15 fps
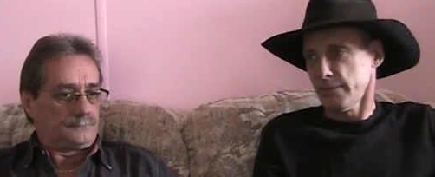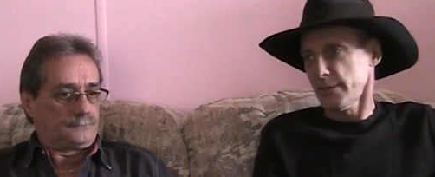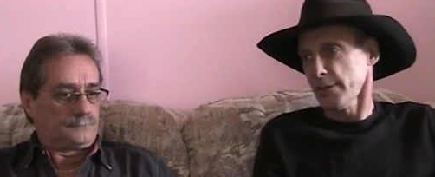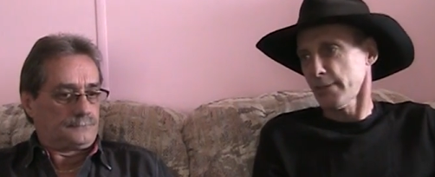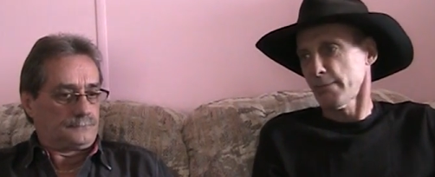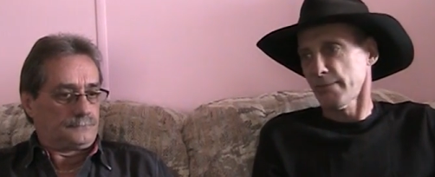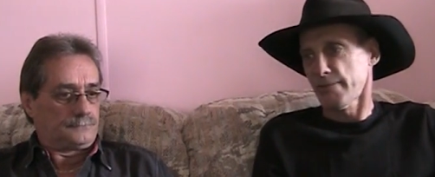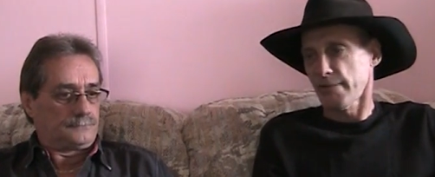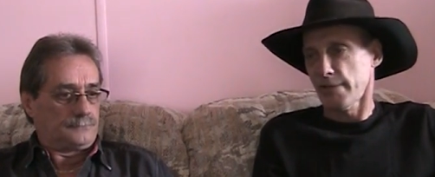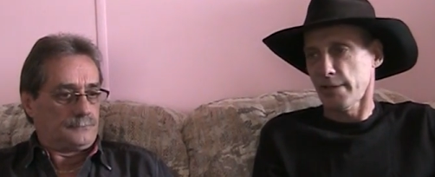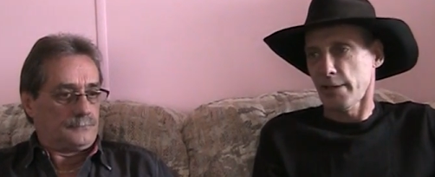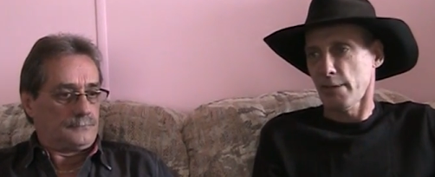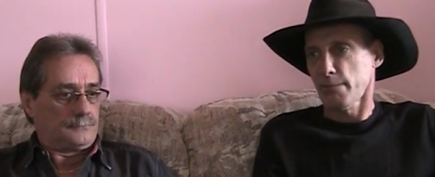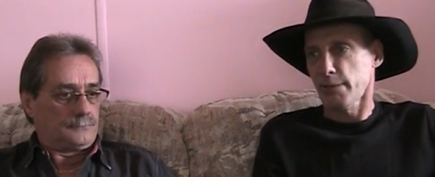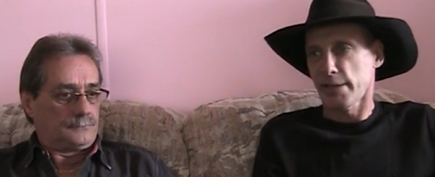Speaker 1: took him for an
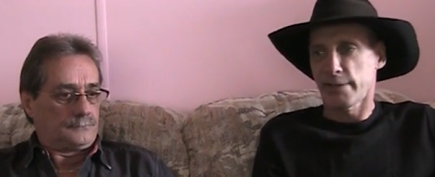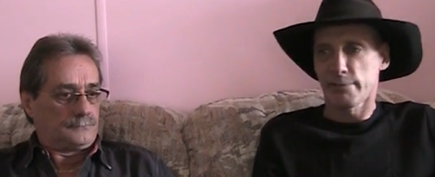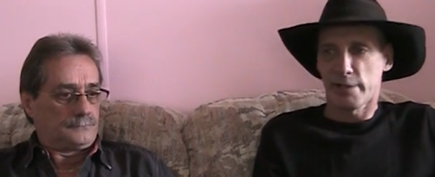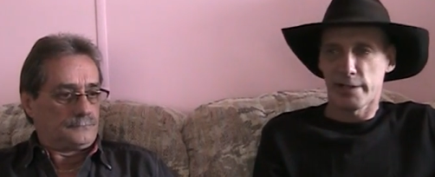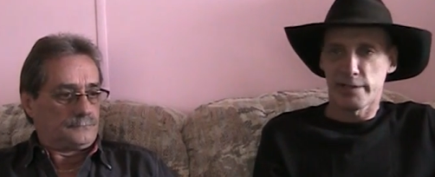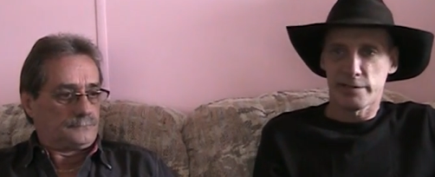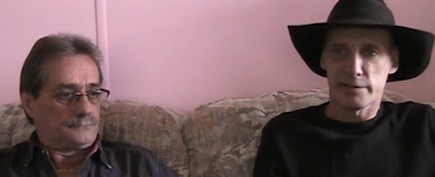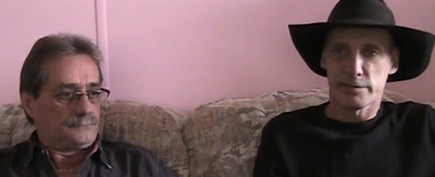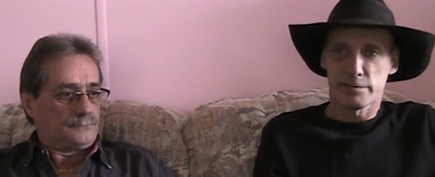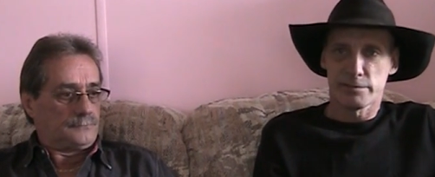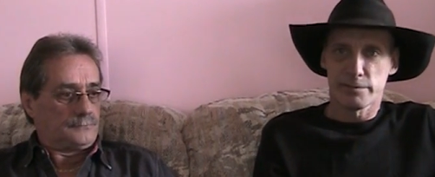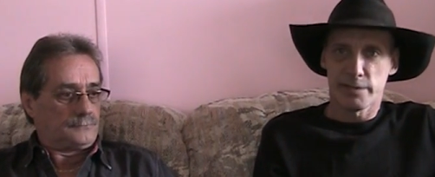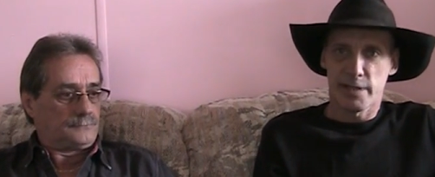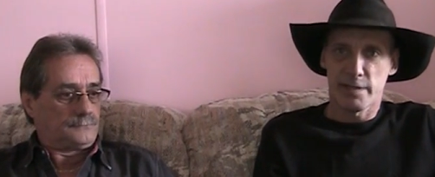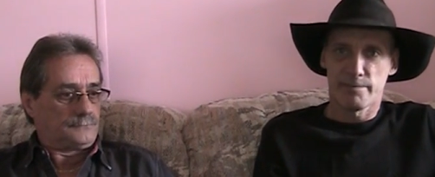airplane ride, and
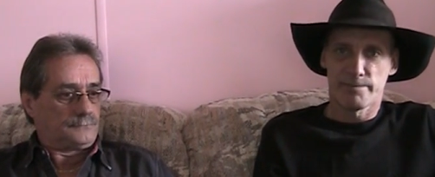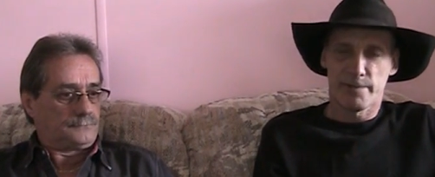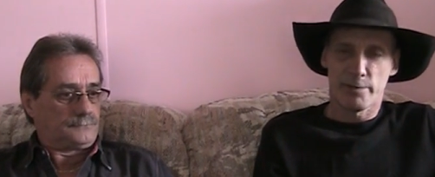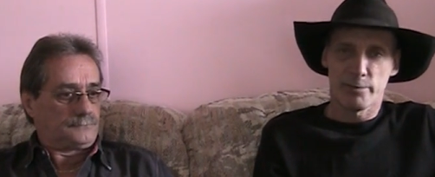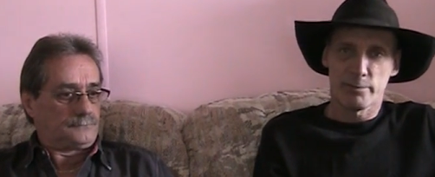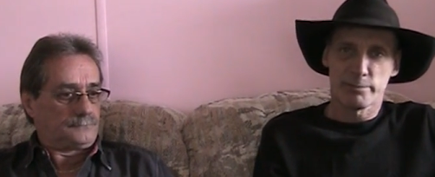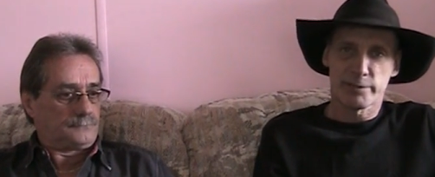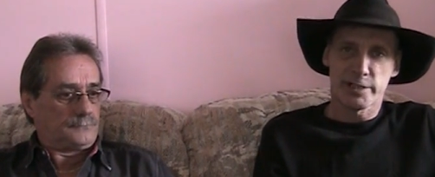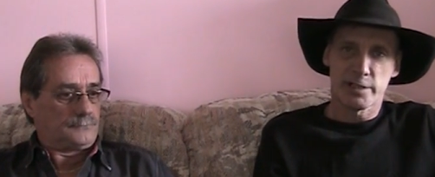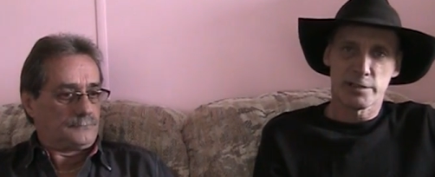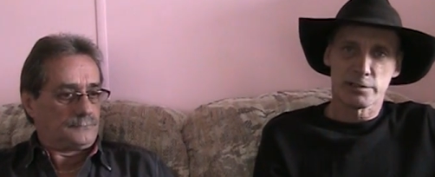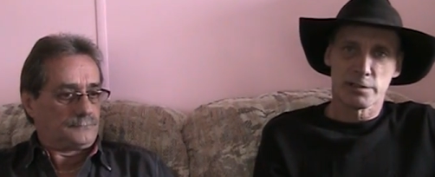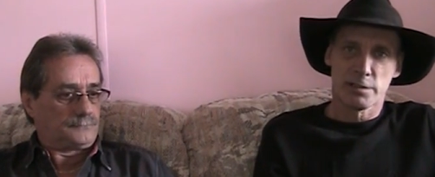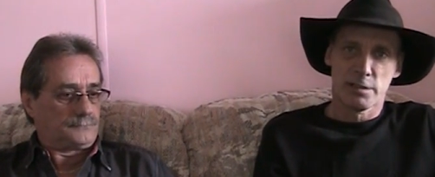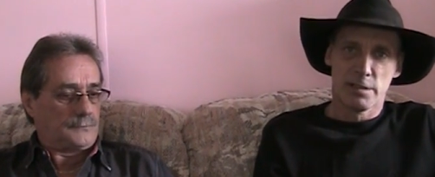they haven't found him
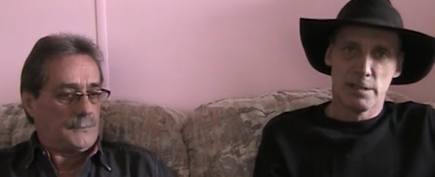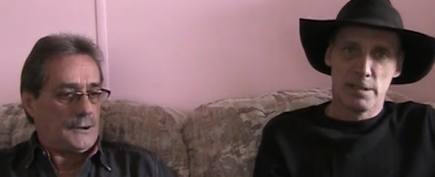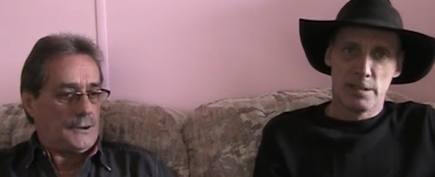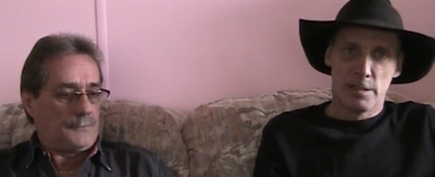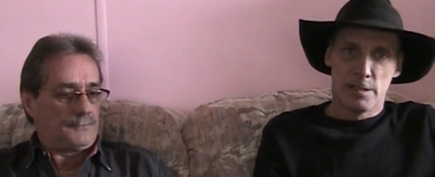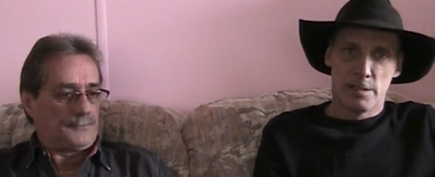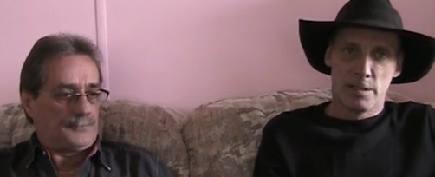since. Okay.